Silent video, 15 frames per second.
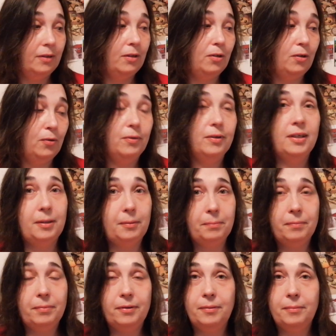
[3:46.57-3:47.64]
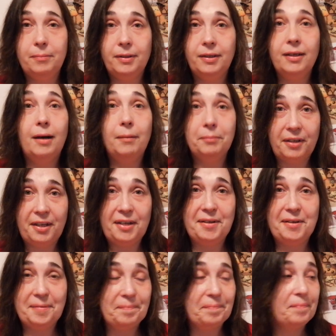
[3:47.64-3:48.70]
you know, keep me
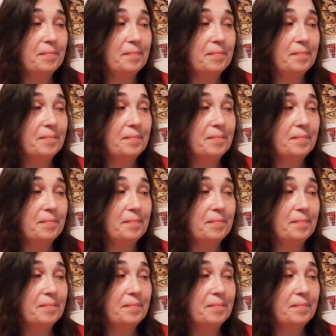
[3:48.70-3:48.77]
updated.